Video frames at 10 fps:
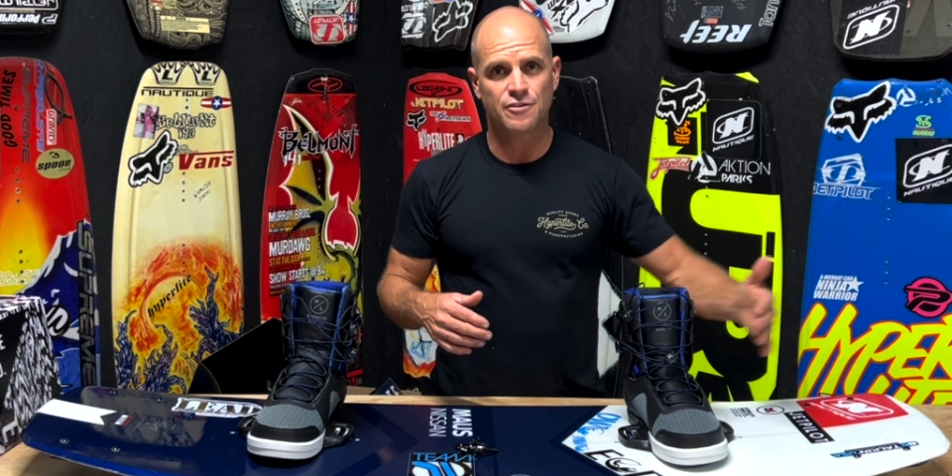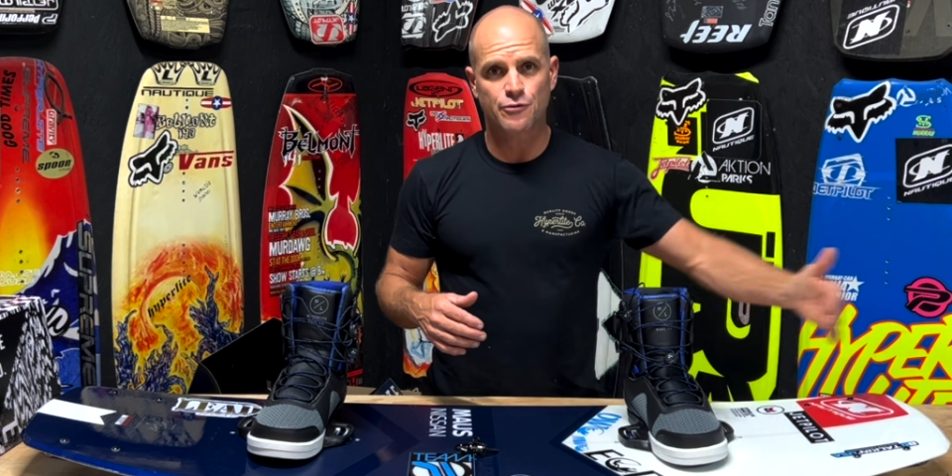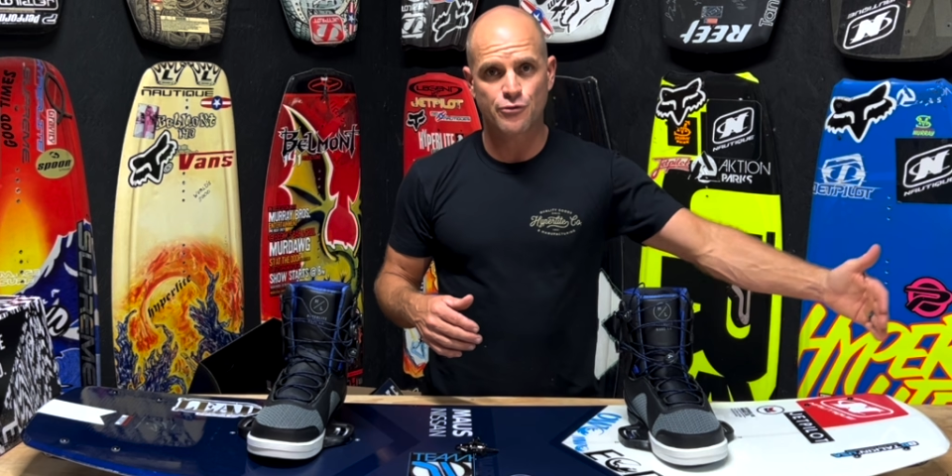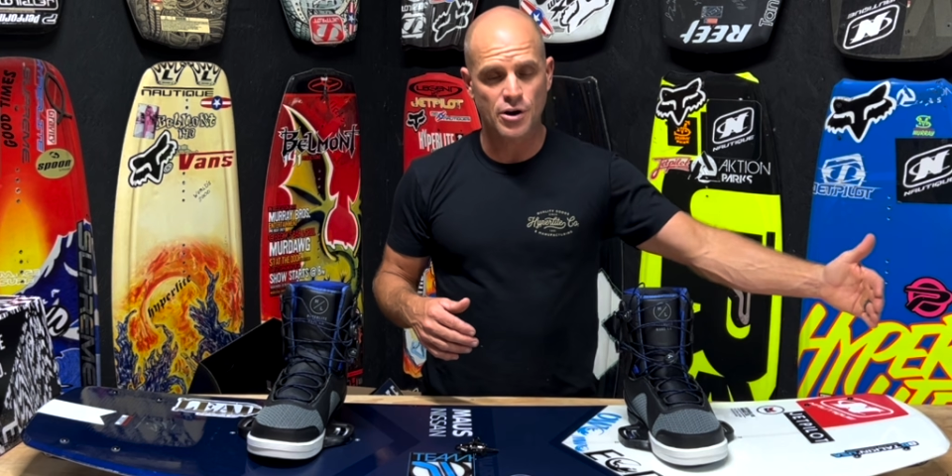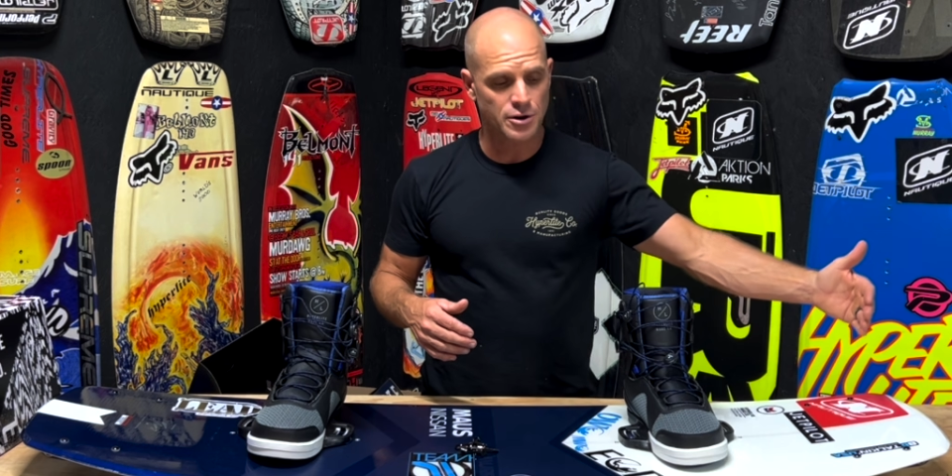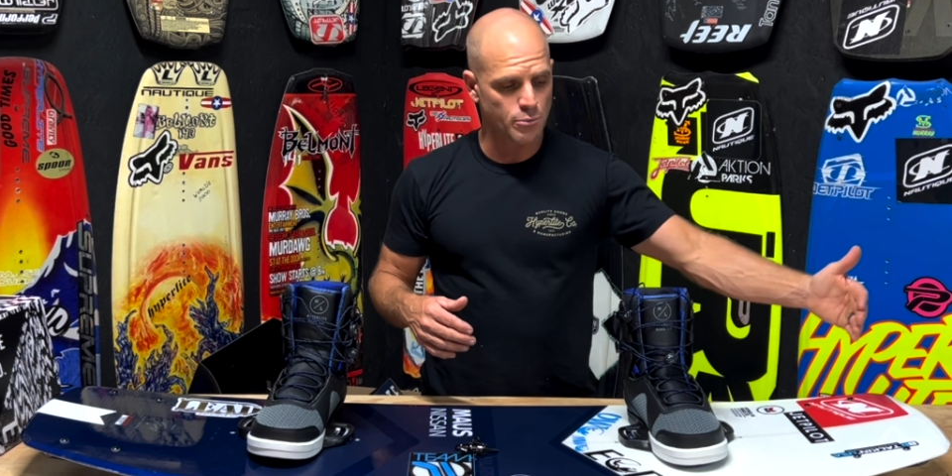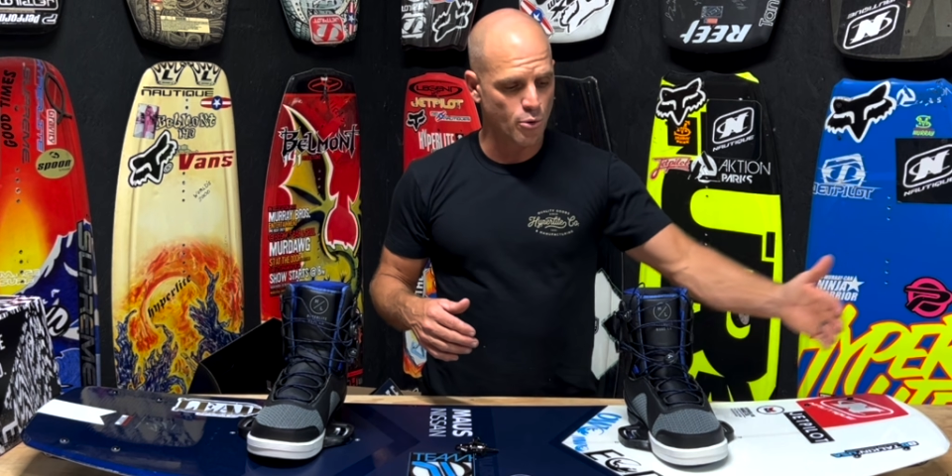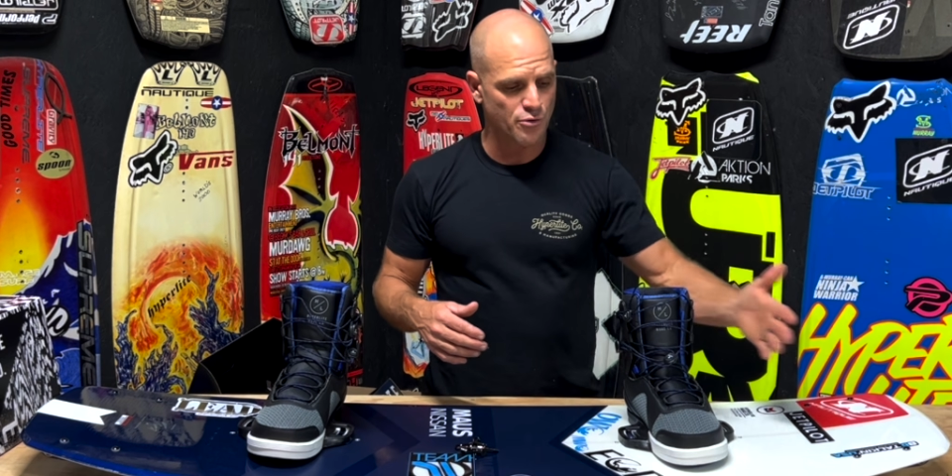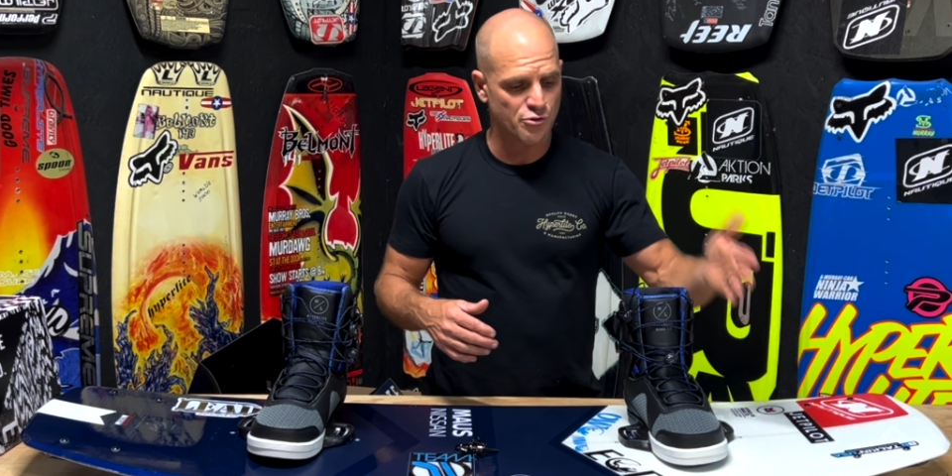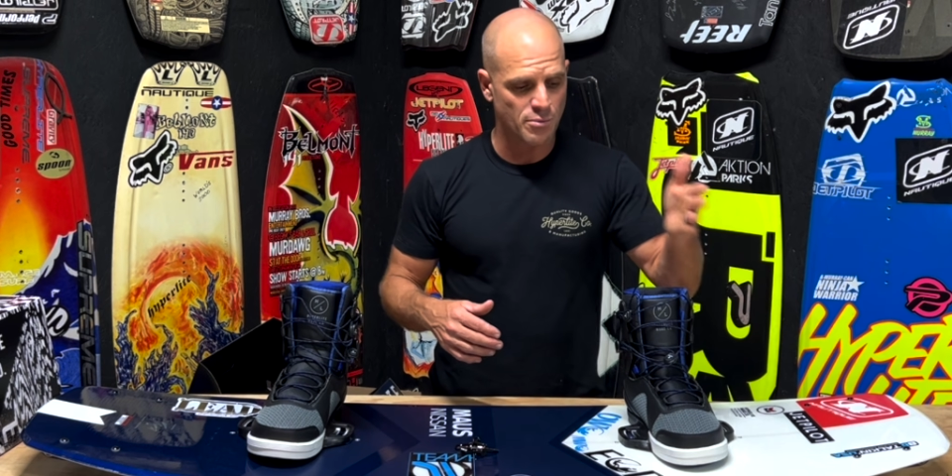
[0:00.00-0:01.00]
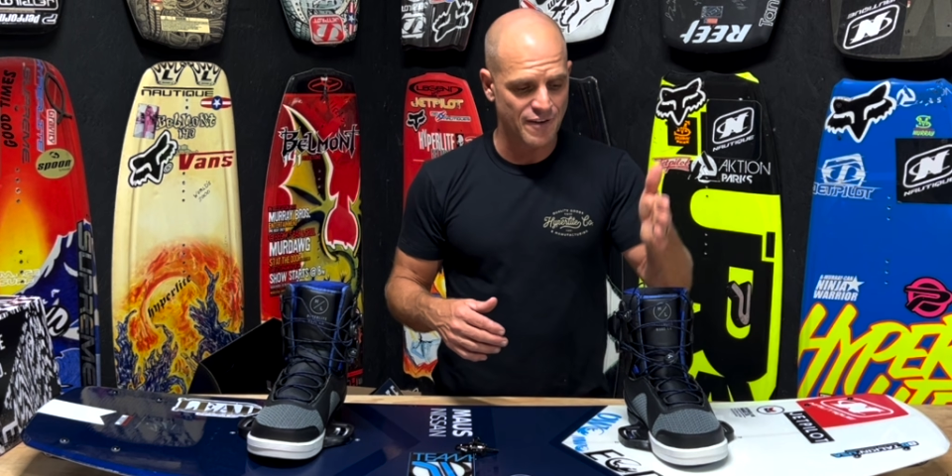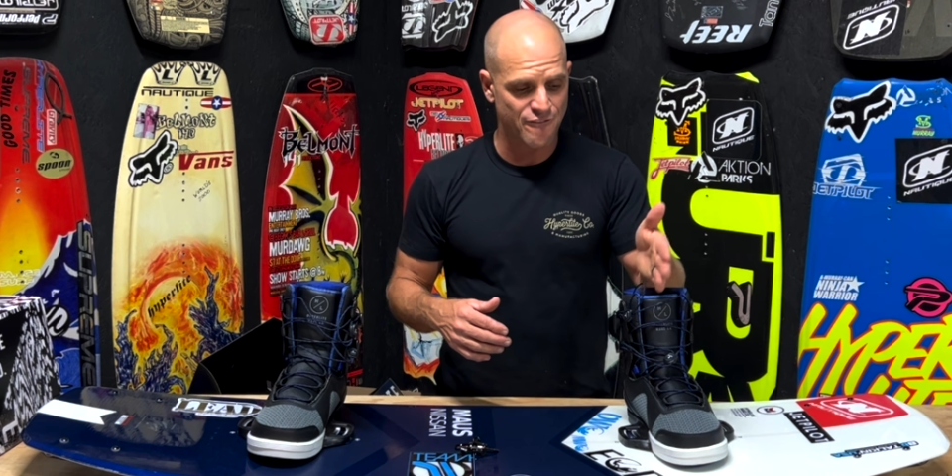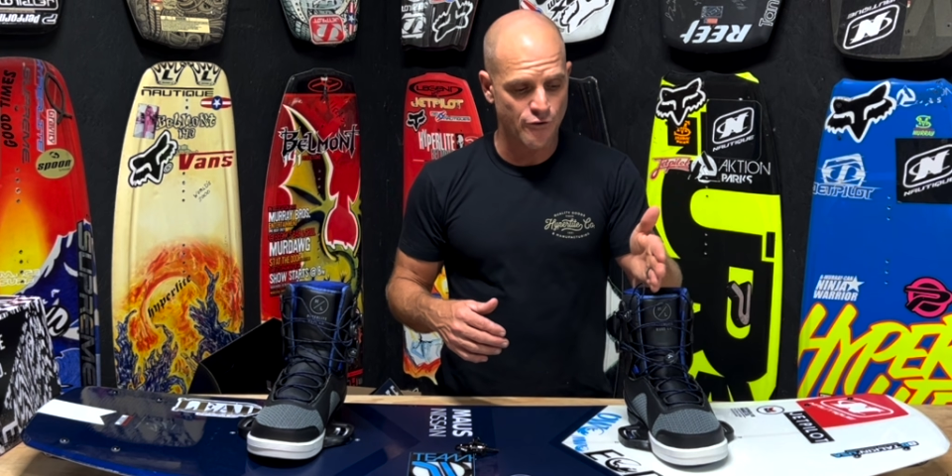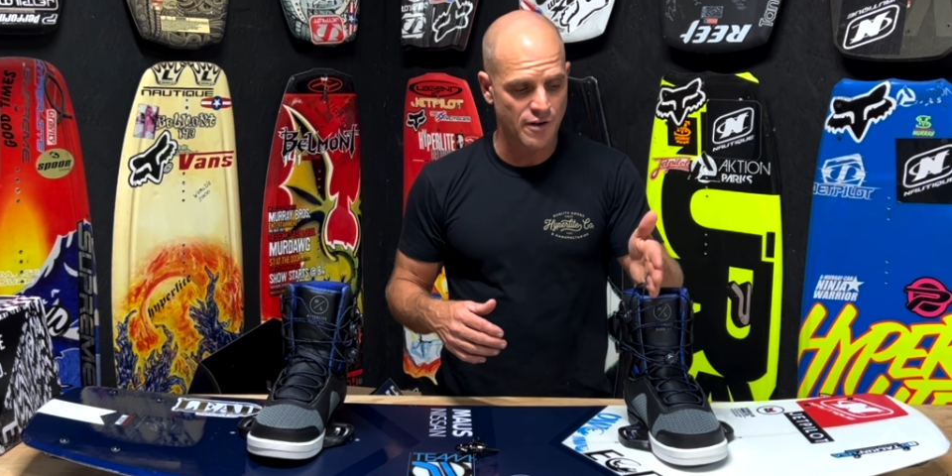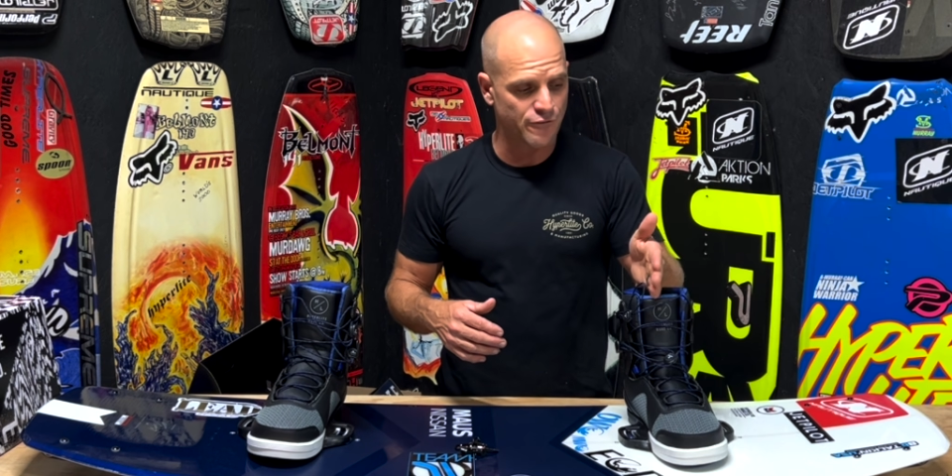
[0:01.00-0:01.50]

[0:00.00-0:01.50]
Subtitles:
front of the board from my front